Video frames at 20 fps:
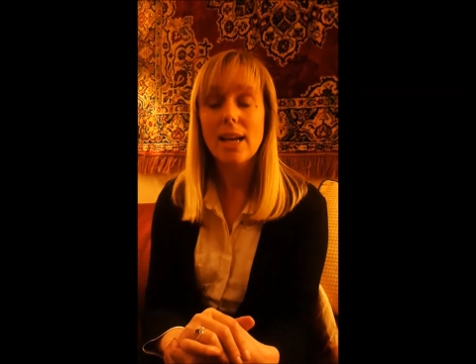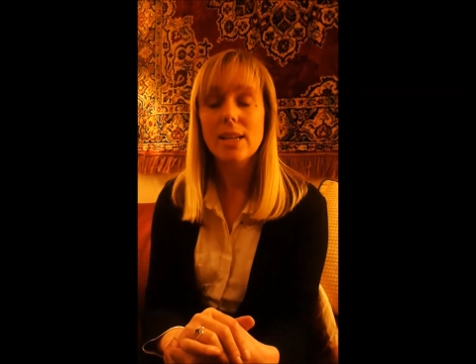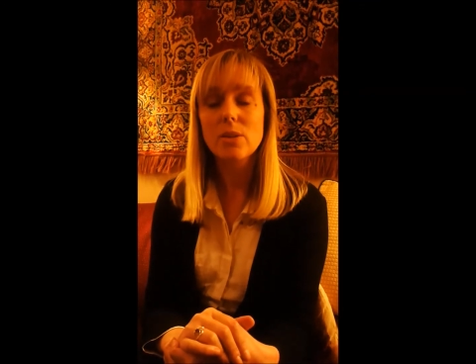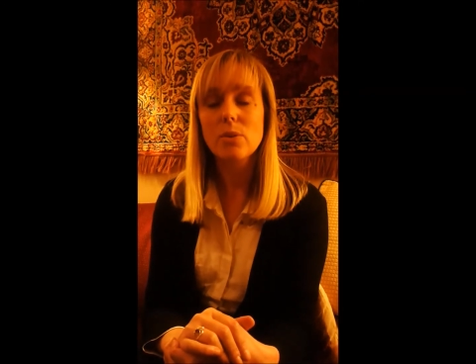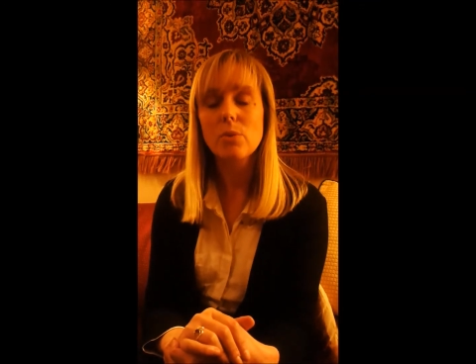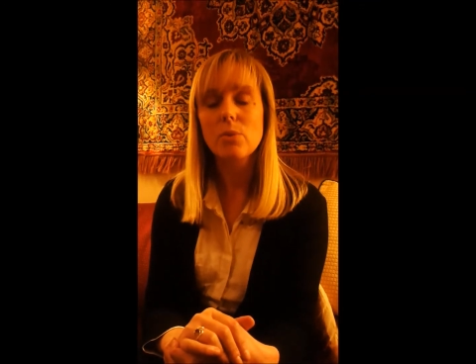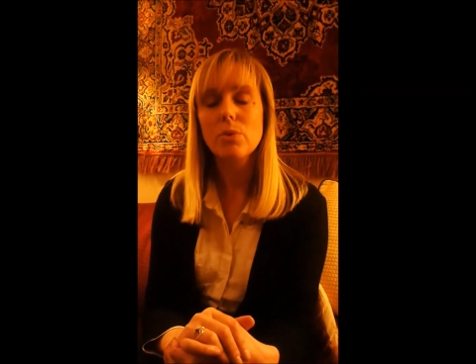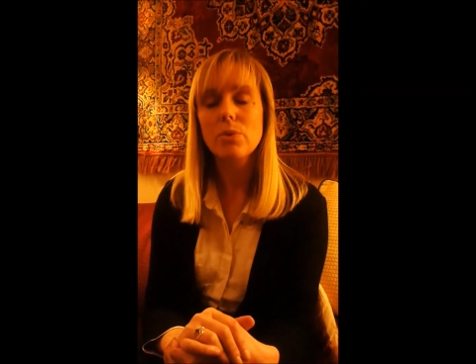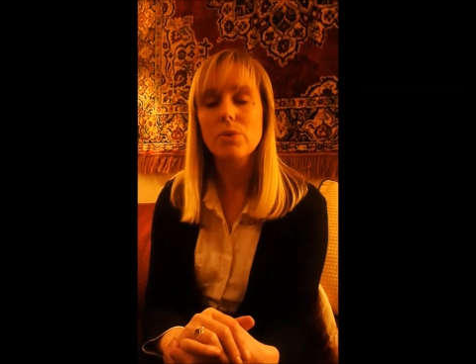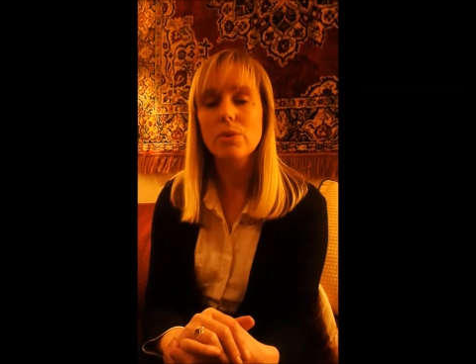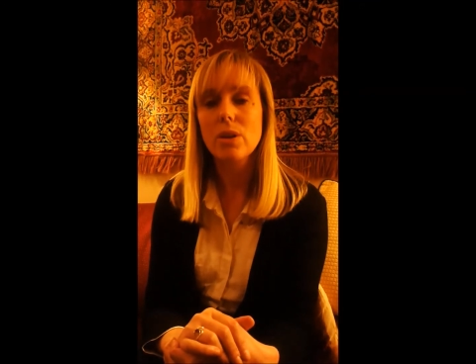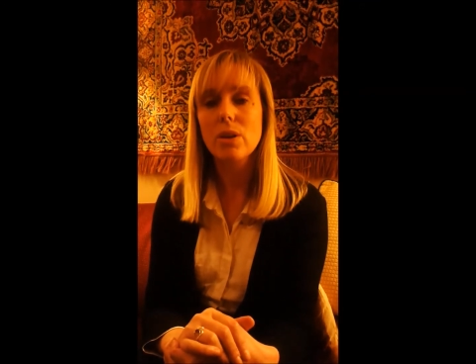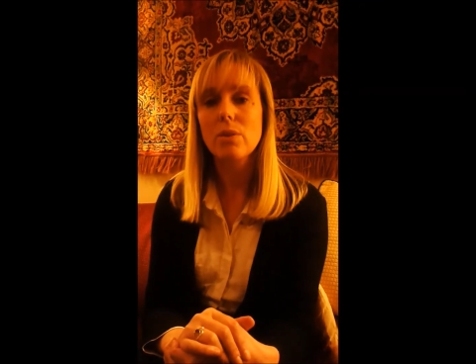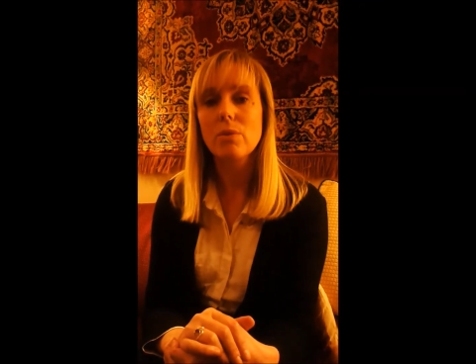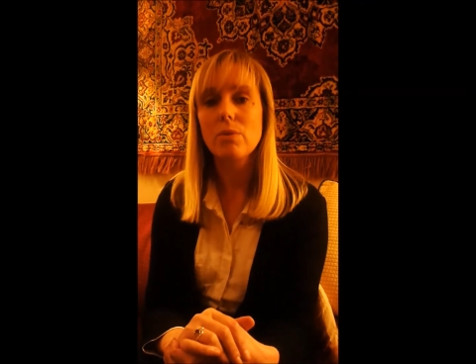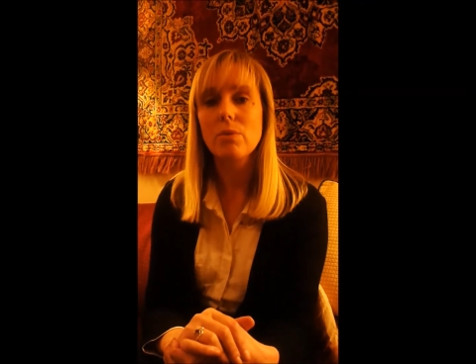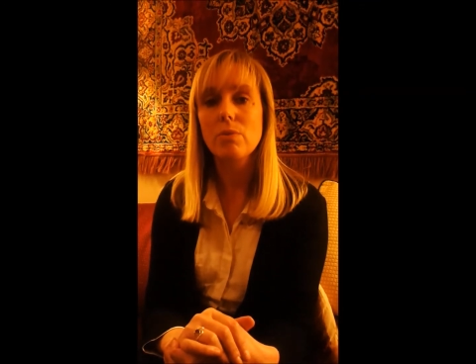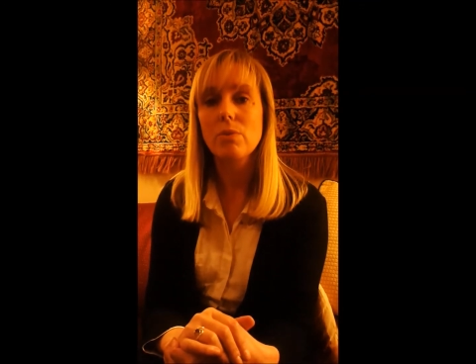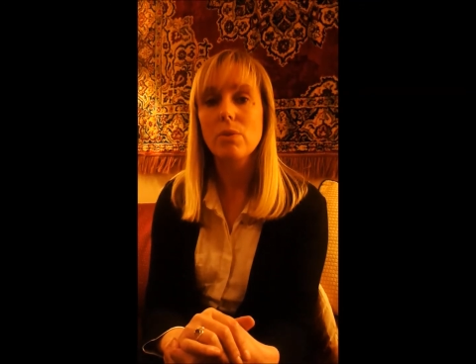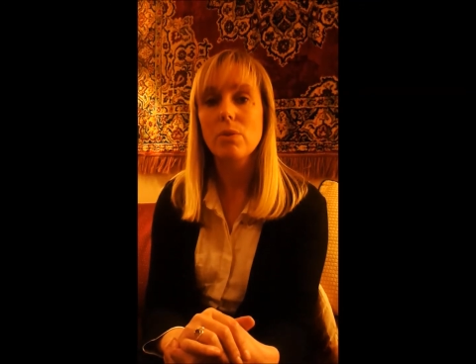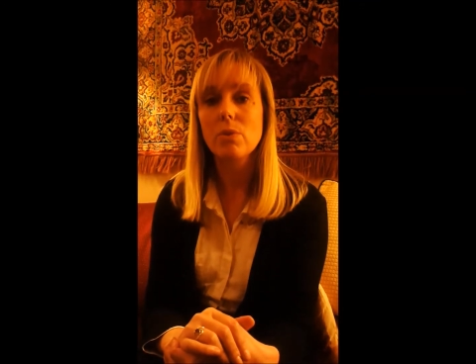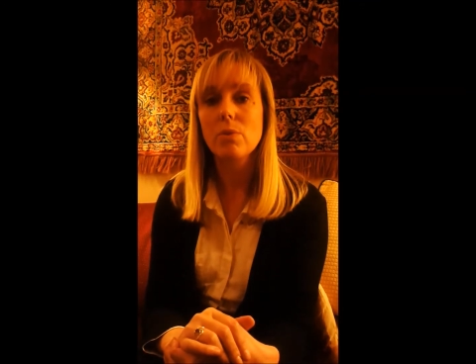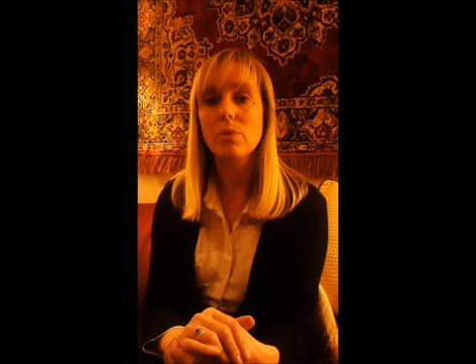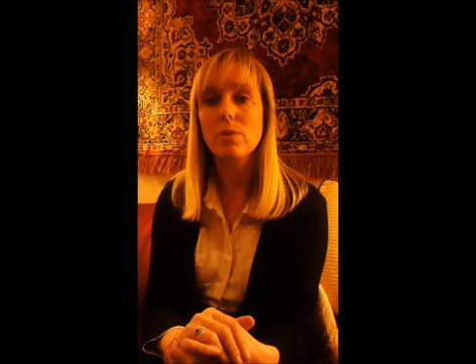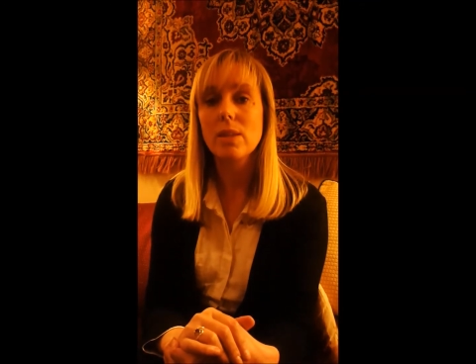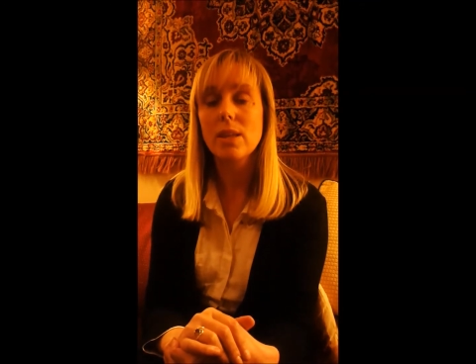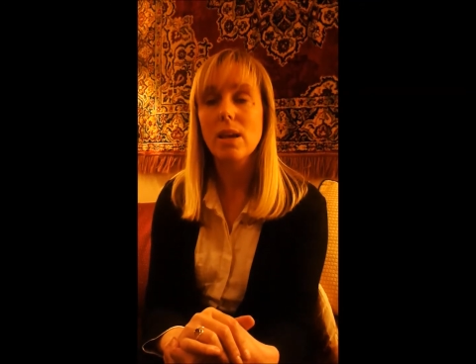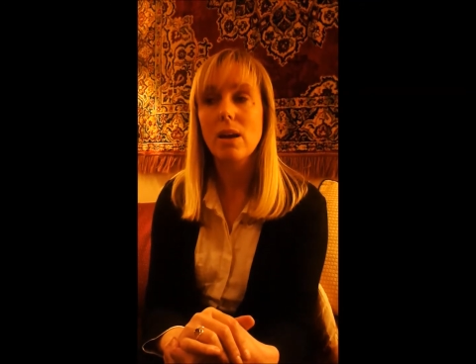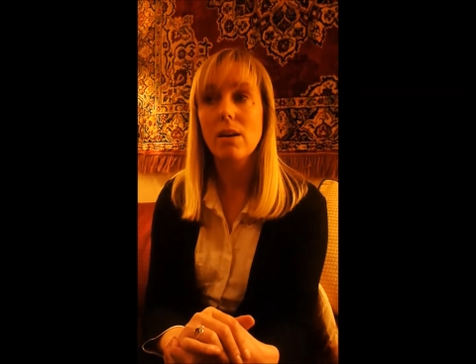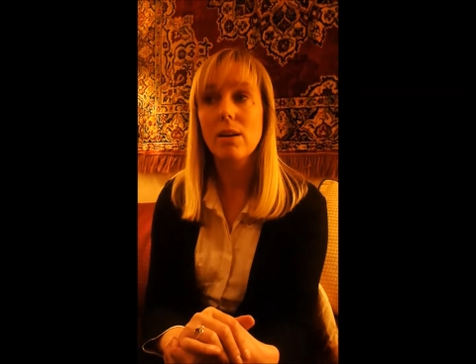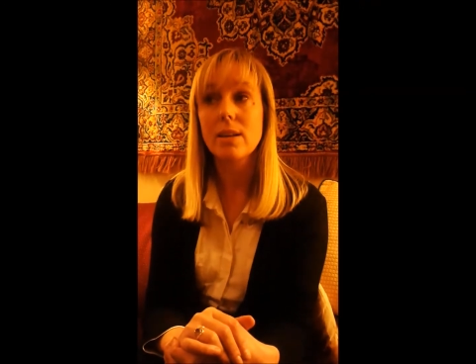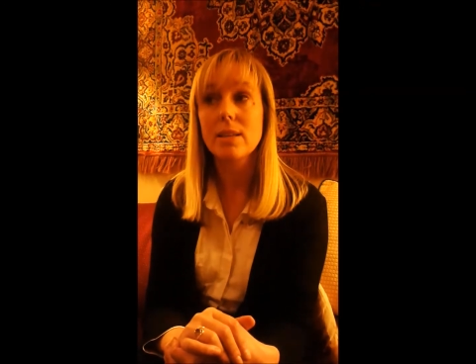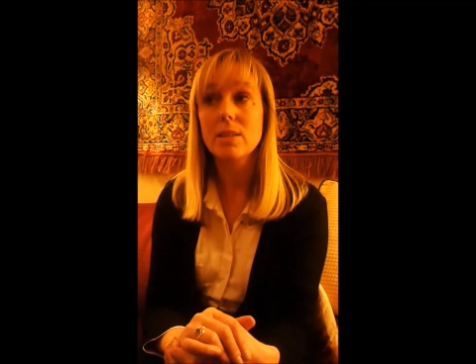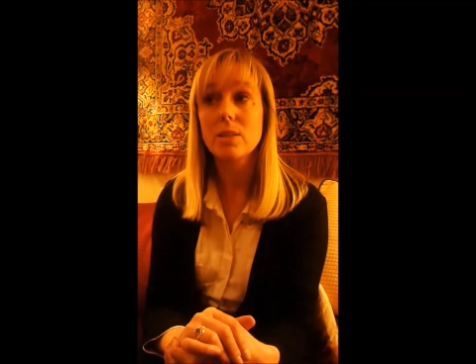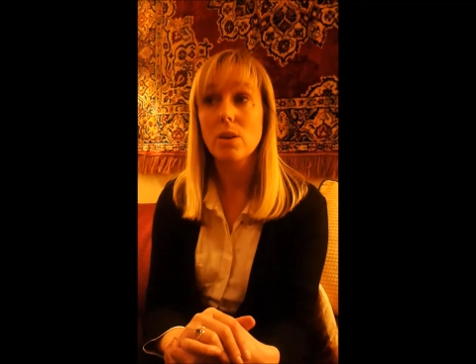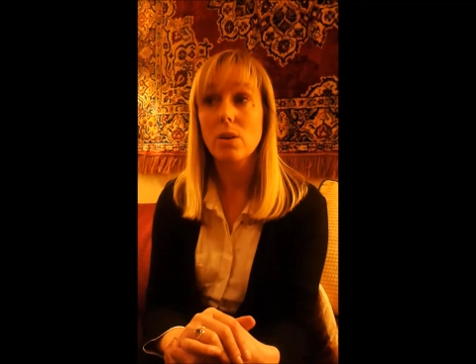and also through the eyes